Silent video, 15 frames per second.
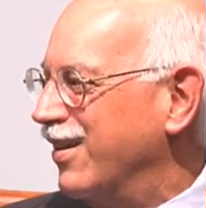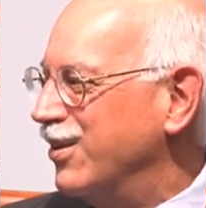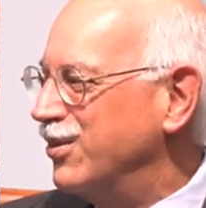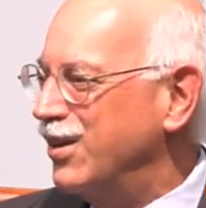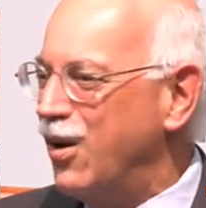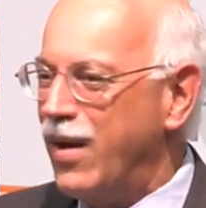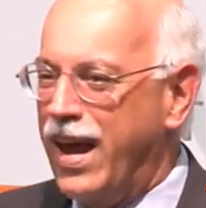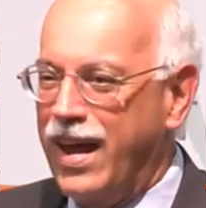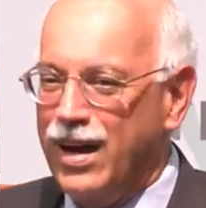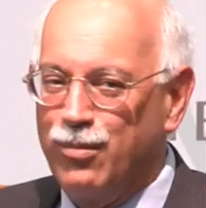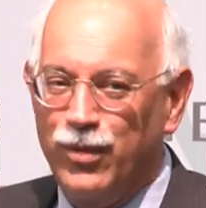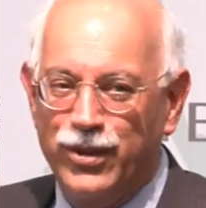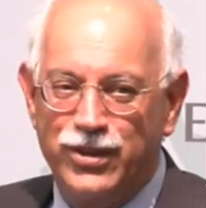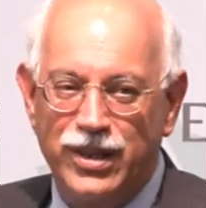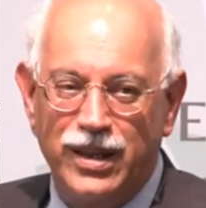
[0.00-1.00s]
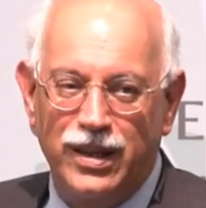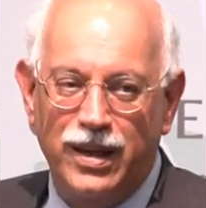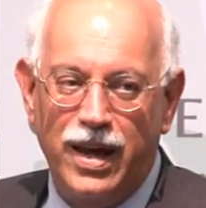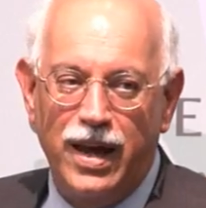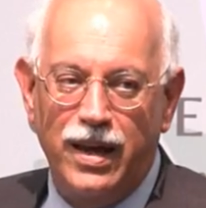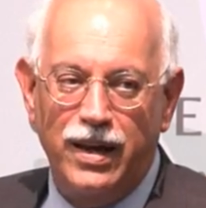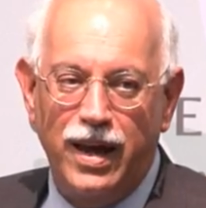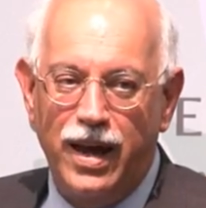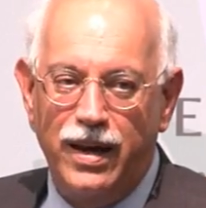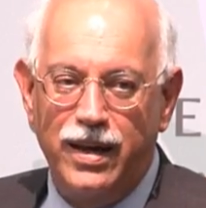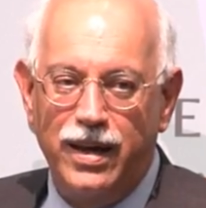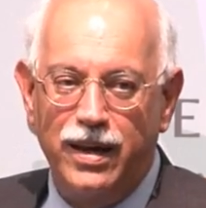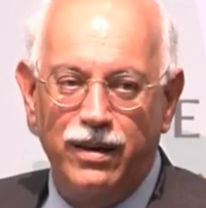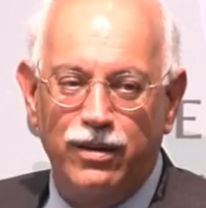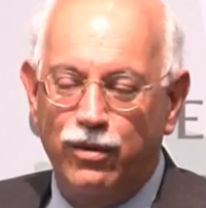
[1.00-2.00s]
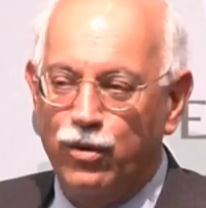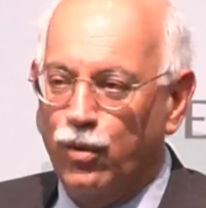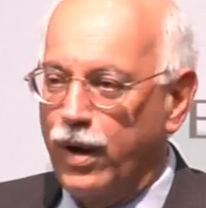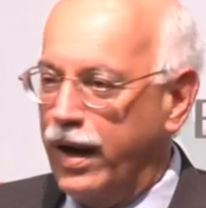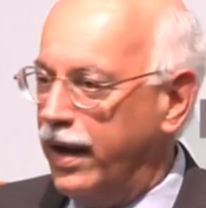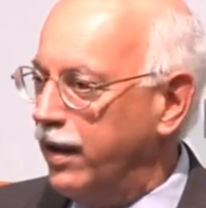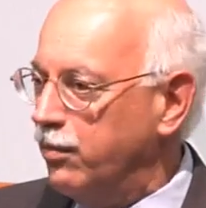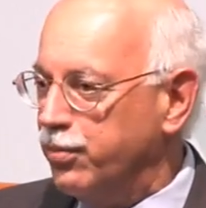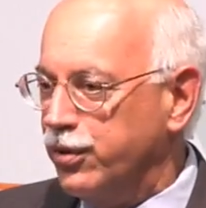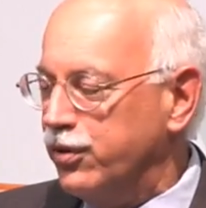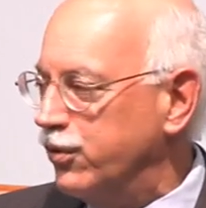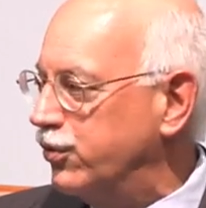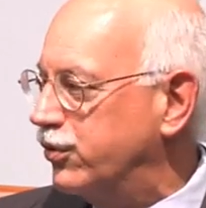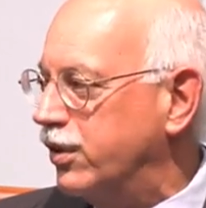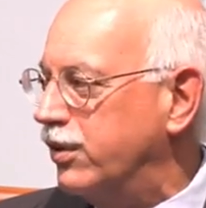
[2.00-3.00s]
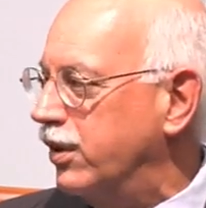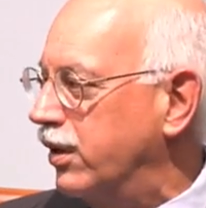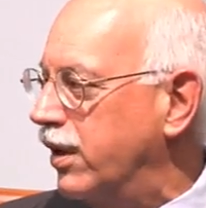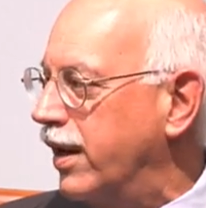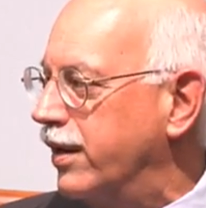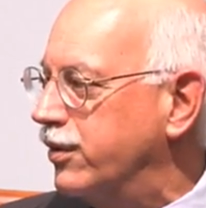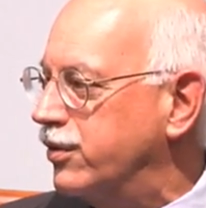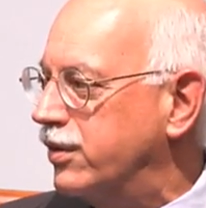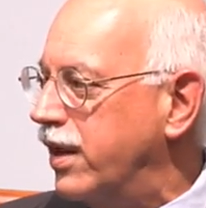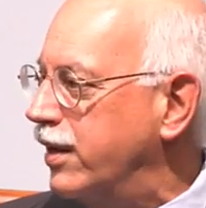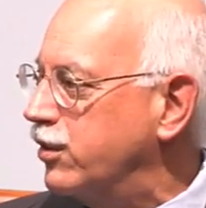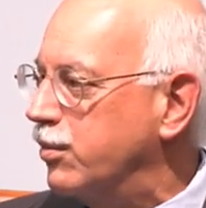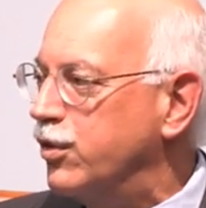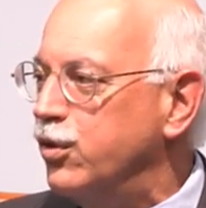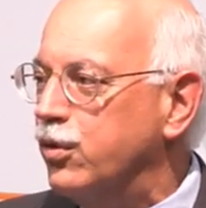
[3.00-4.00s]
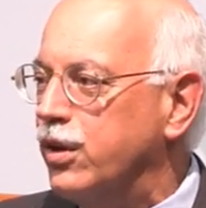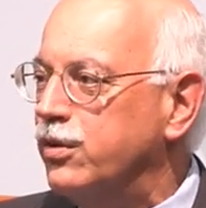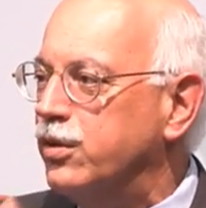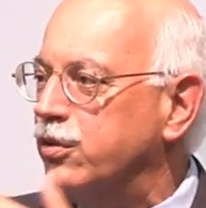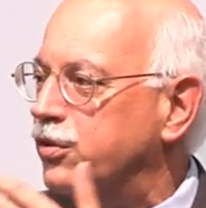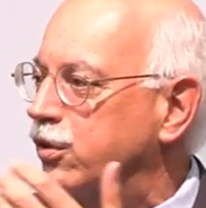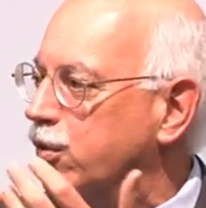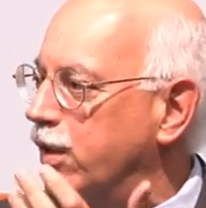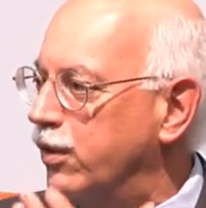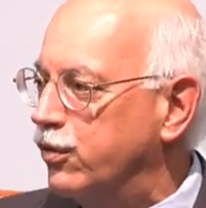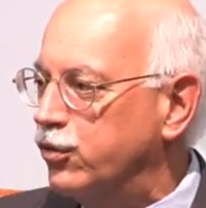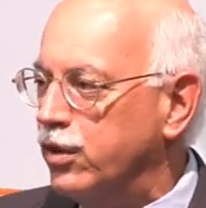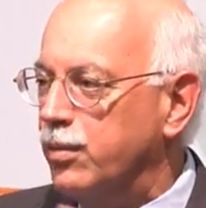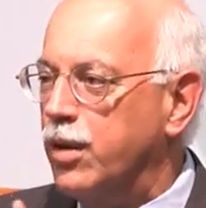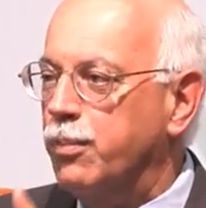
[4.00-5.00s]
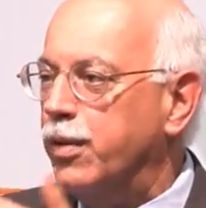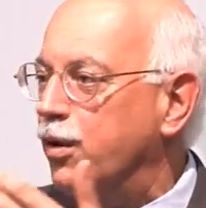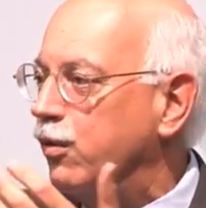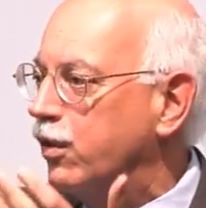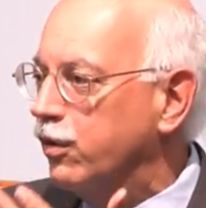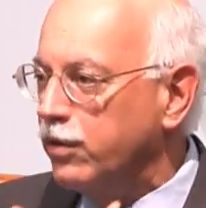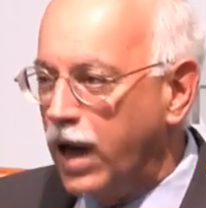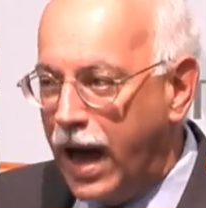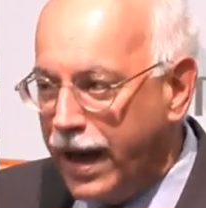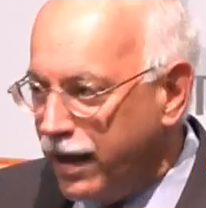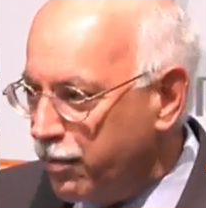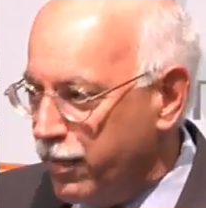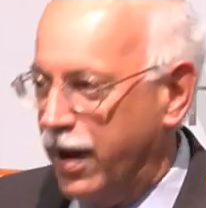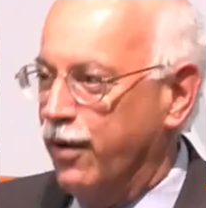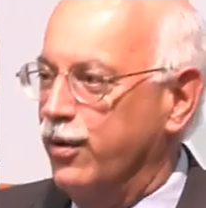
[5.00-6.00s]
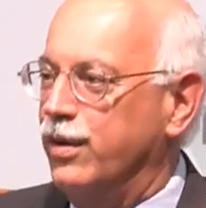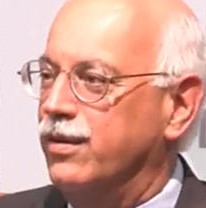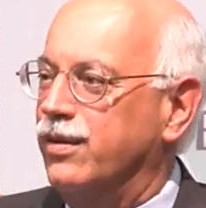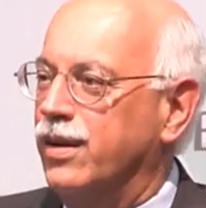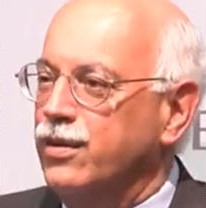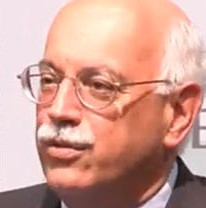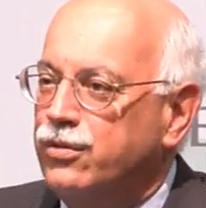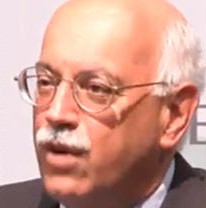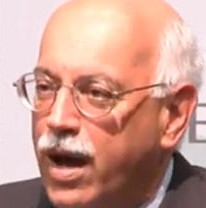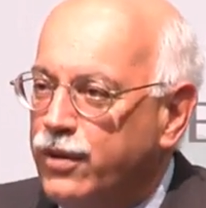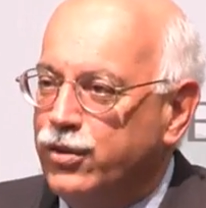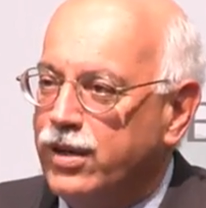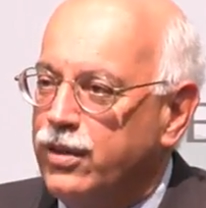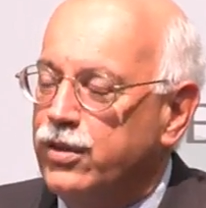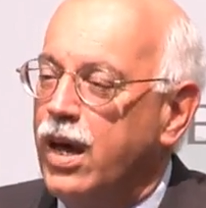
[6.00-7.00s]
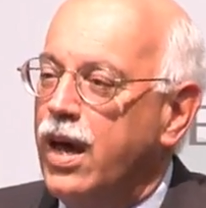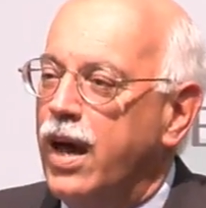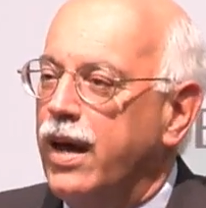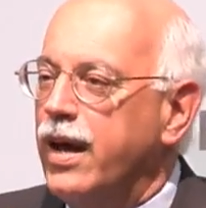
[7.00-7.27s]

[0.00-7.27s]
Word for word: There's no animal DNA in any grain produced in the United States. I mean, you can disagree with GMO, but lie about it. It's nonsense.